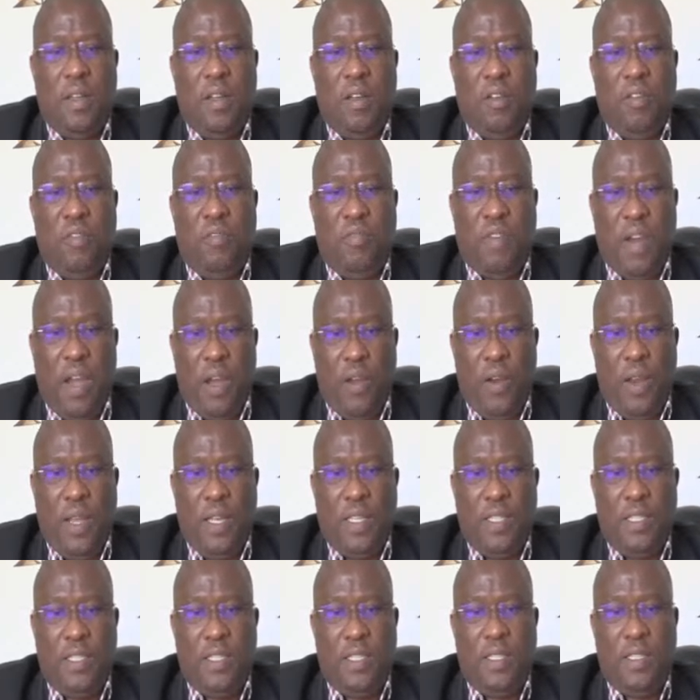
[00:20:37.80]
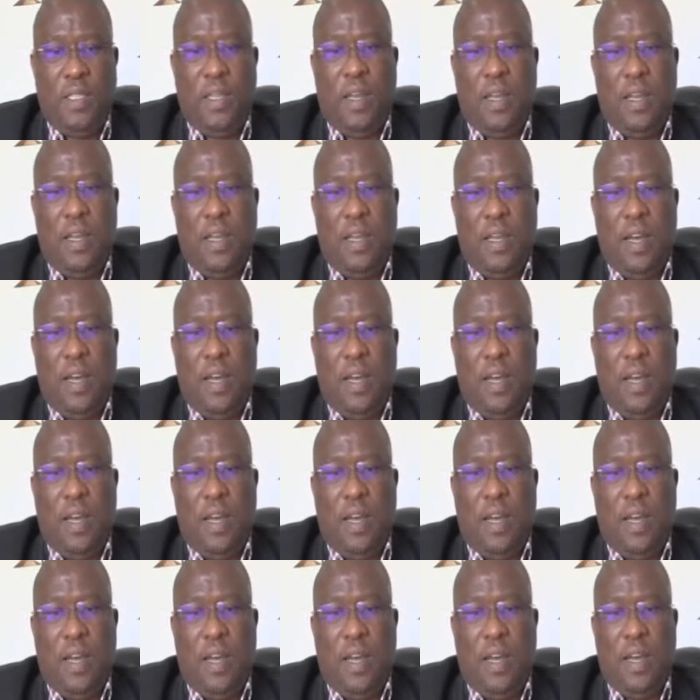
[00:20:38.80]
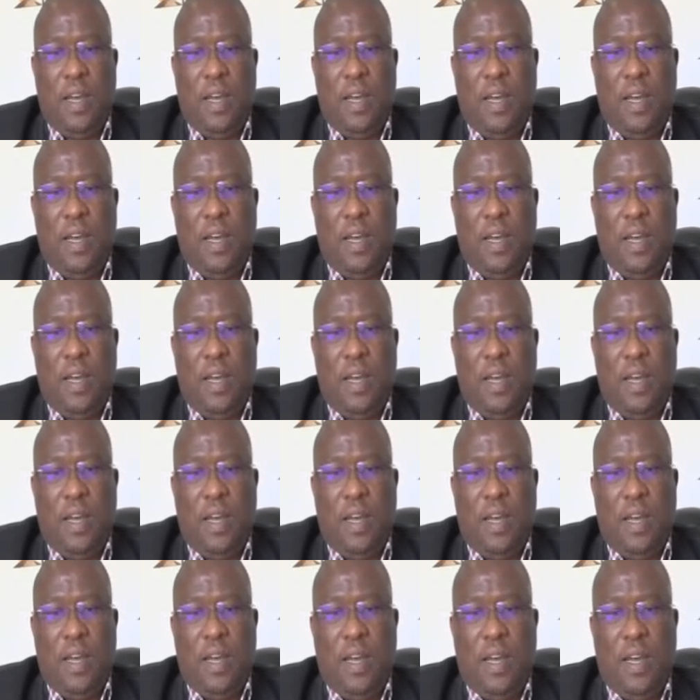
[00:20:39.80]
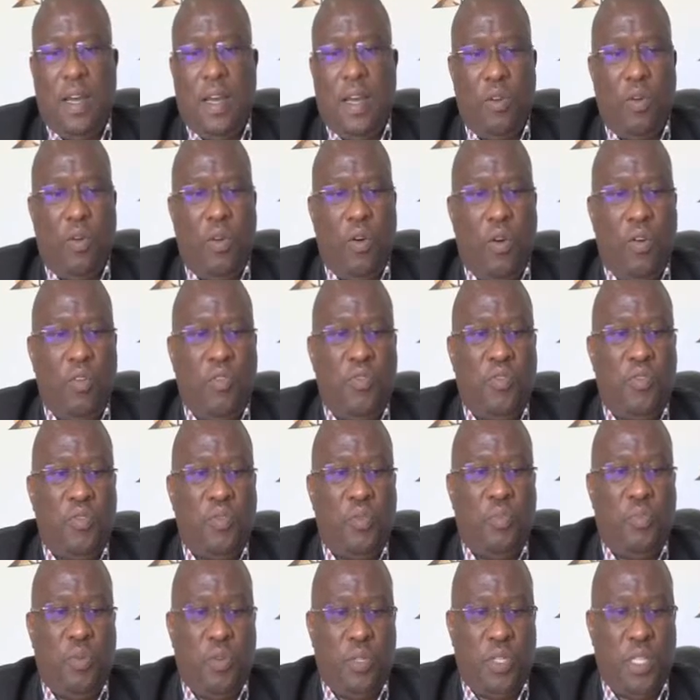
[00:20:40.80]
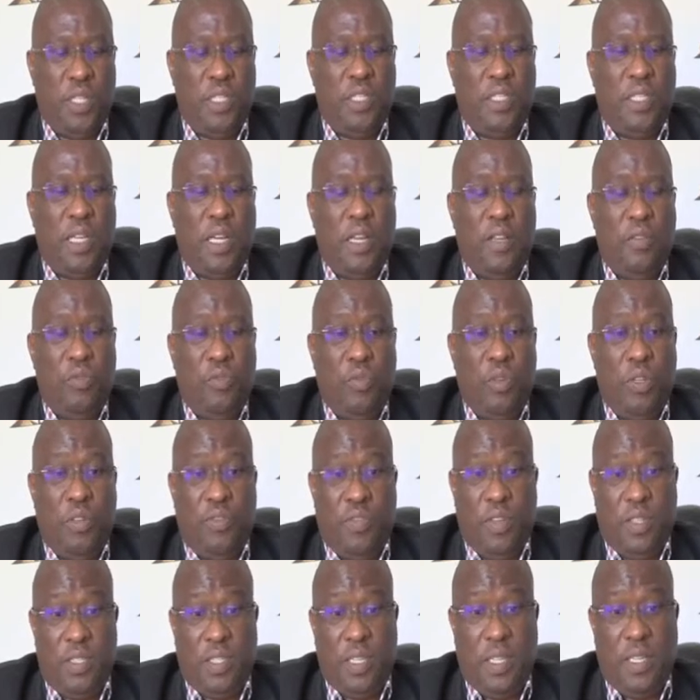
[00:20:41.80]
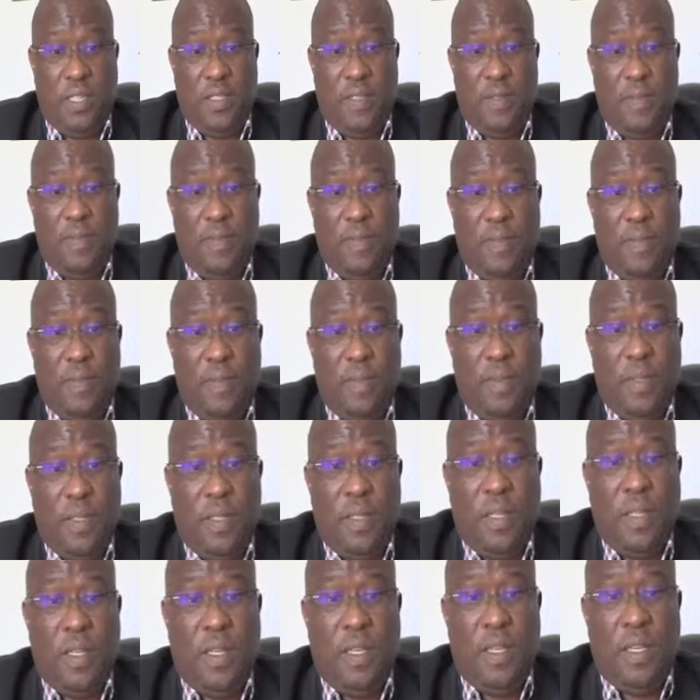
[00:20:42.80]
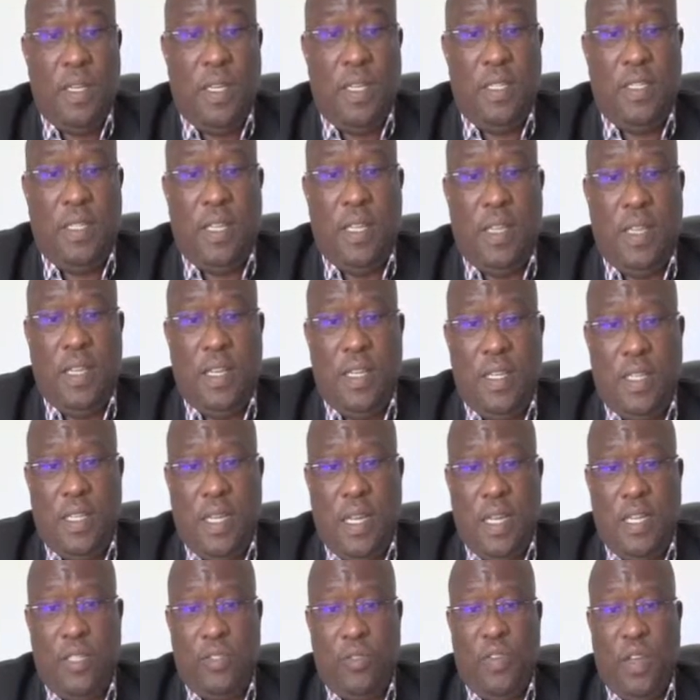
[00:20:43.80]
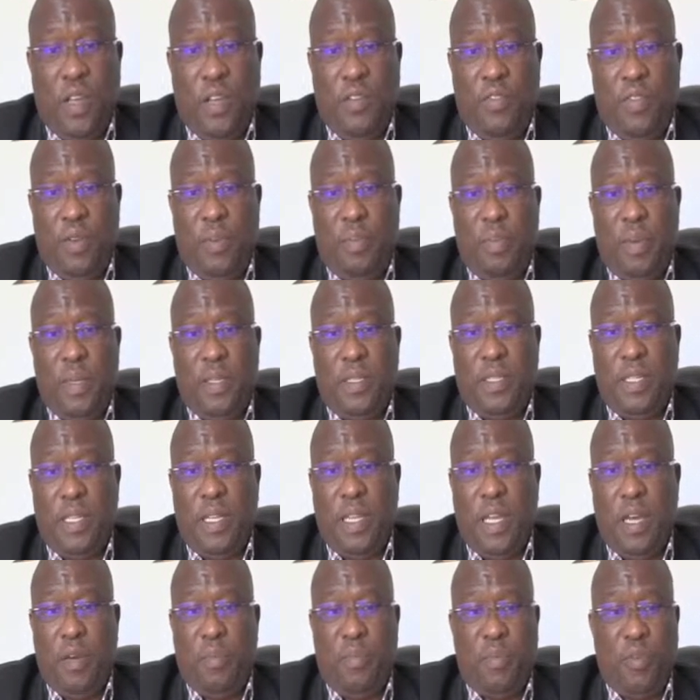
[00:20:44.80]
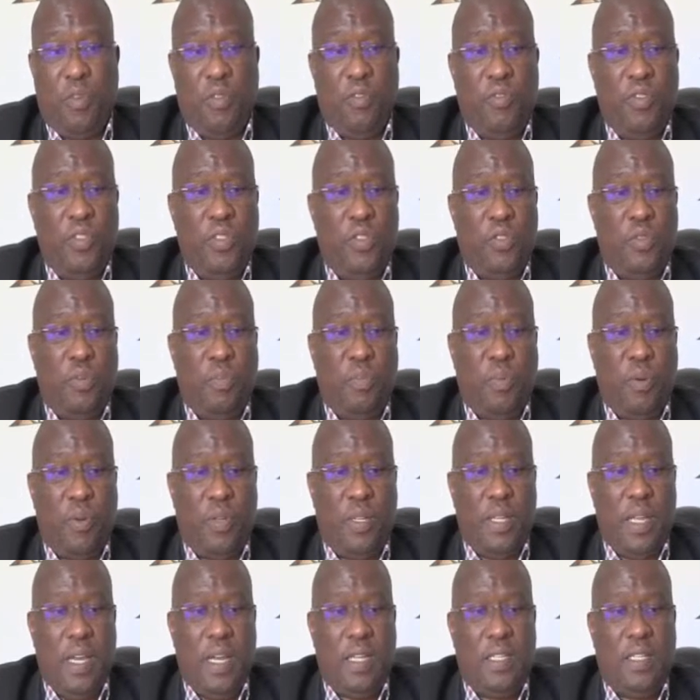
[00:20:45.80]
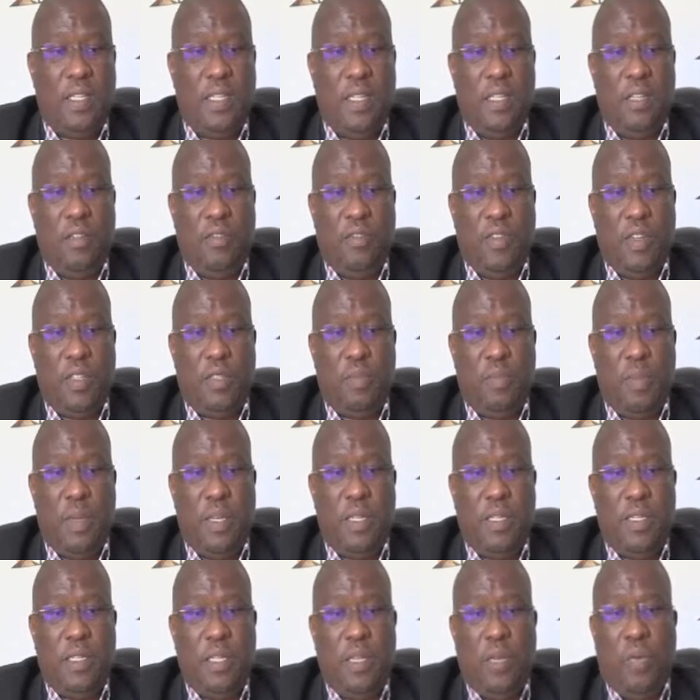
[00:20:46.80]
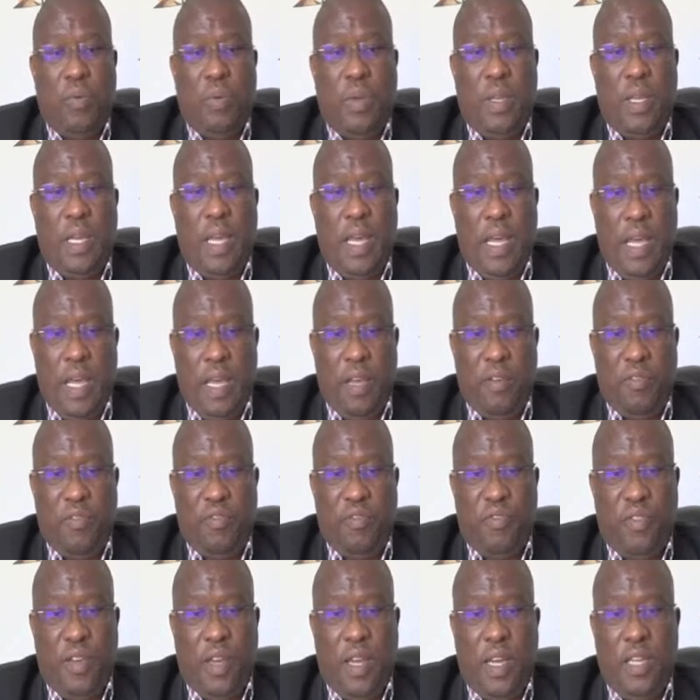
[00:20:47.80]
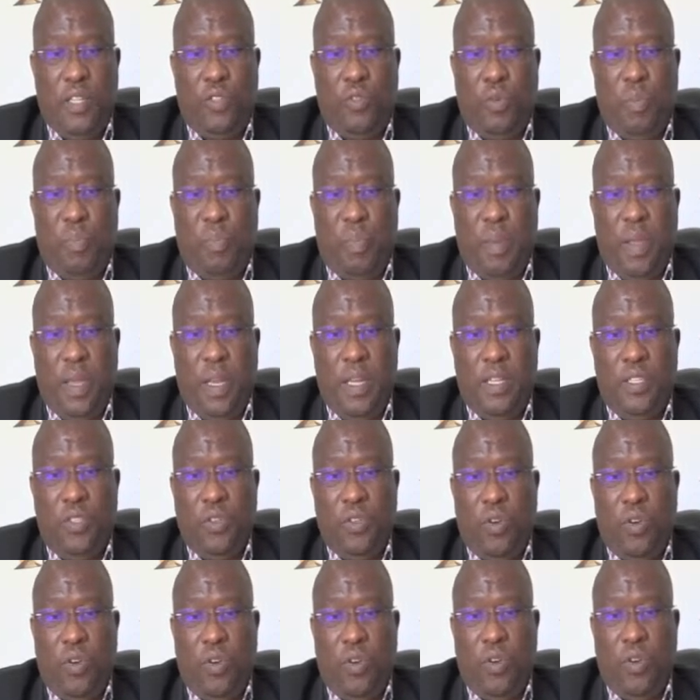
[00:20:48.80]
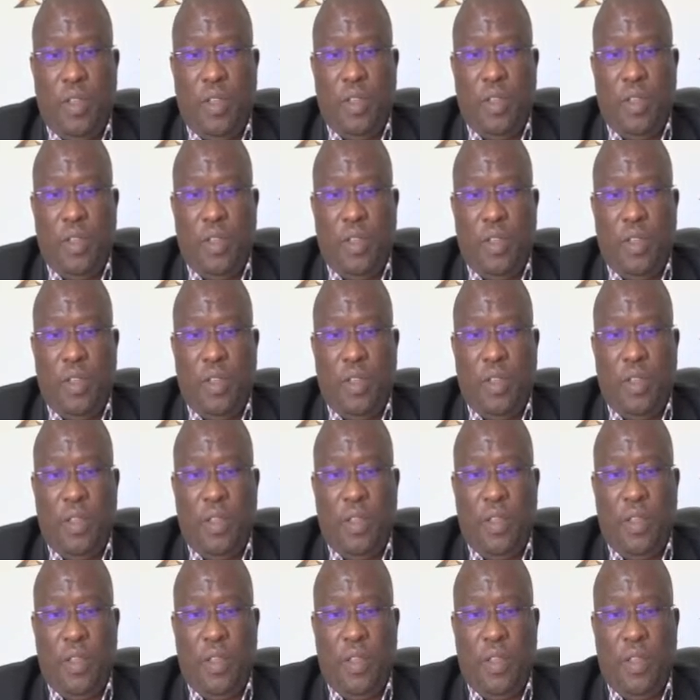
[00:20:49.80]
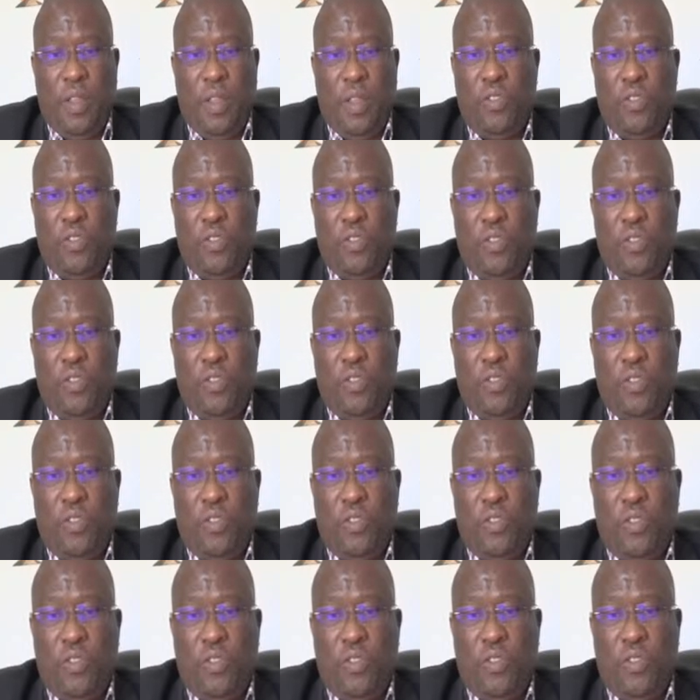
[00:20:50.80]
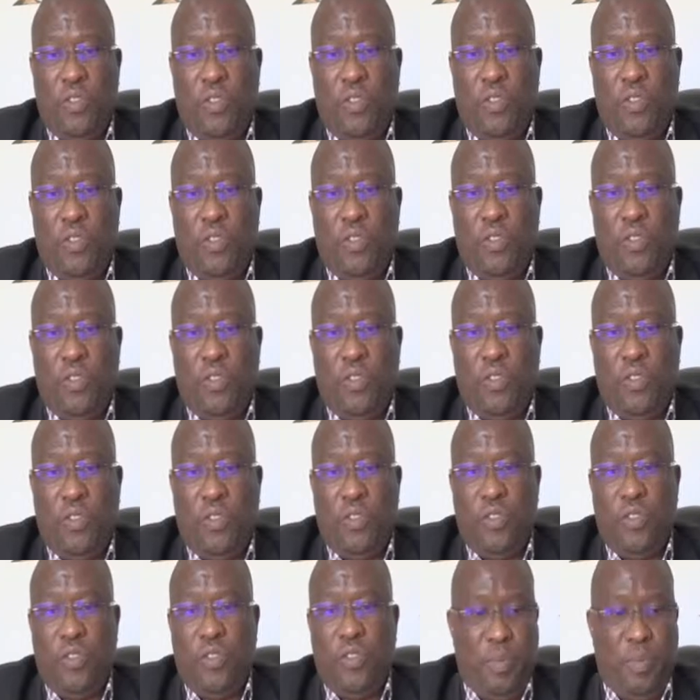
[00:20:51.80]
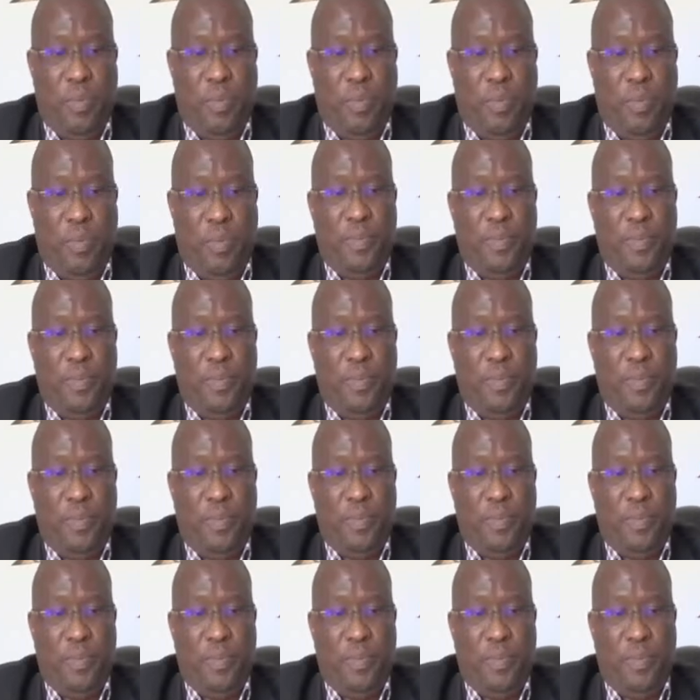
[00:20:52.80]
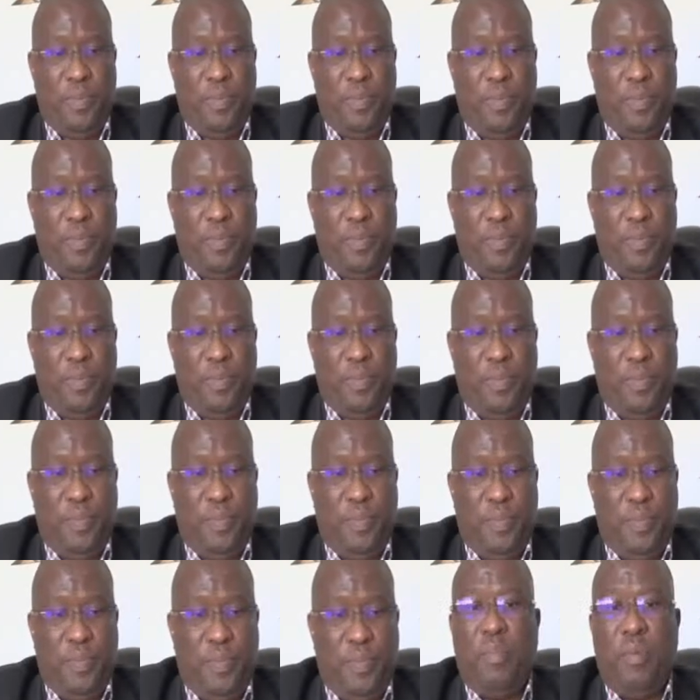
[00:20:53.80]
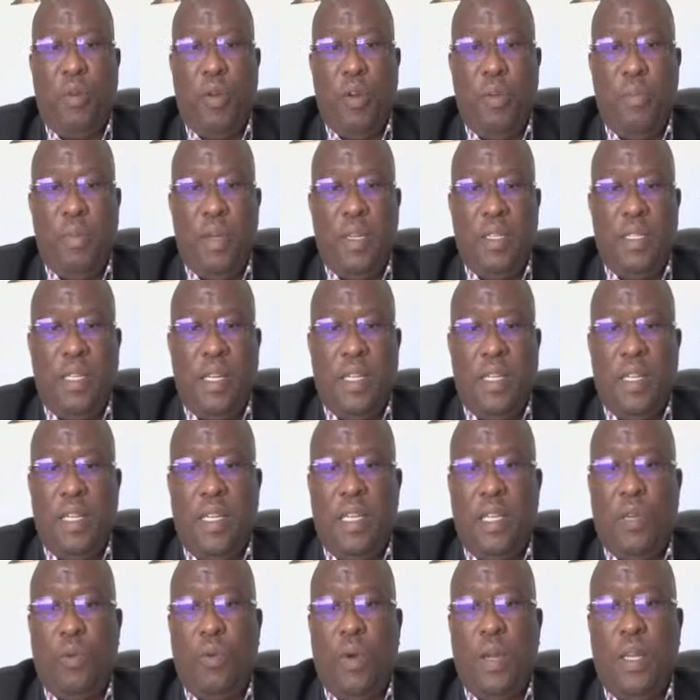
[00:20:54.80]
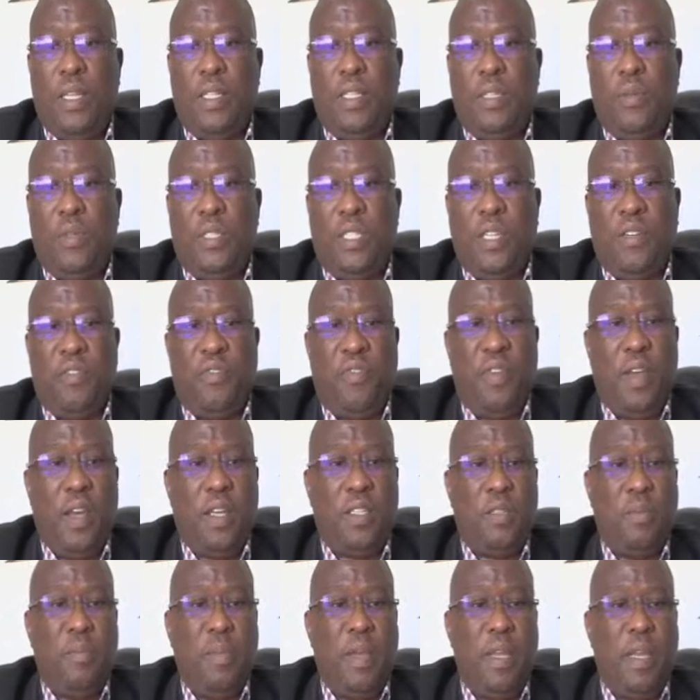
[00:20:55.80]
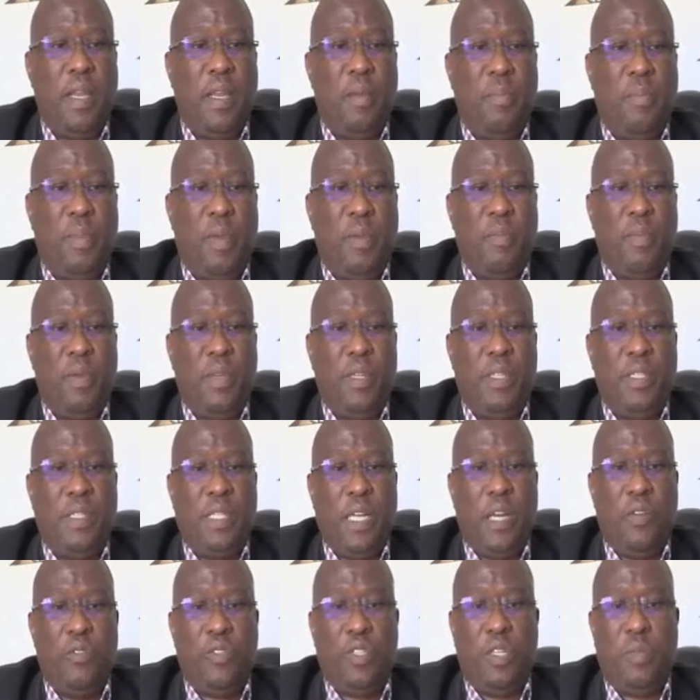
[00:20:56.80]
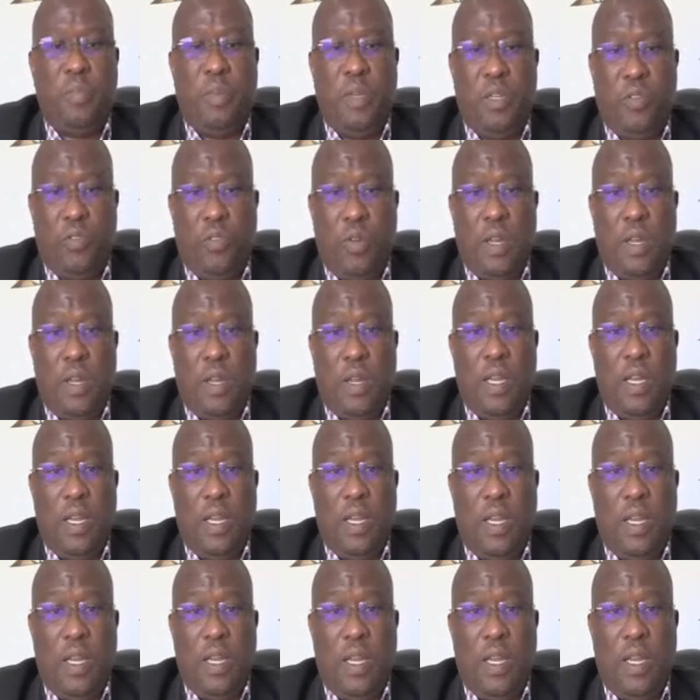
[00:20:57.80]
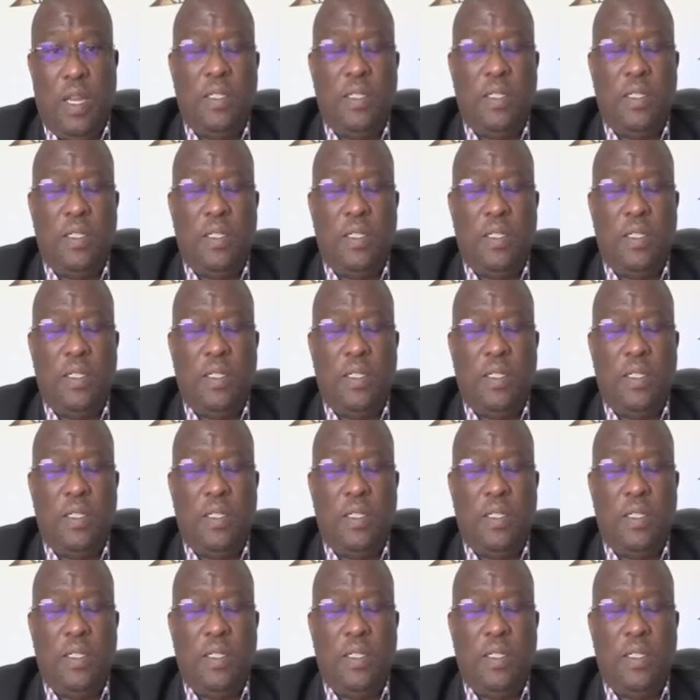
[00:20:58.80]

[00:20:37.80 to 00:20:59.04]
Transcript: Violent, anarchic protest will be a turn-off to potential new investors. It is in the interest of every person in our province to protect the investment we have and to build on them to create new jobs for our unemployed people. We have a challenge of poverty, unemployment, and inequality which affects mainly people in township and rural areas.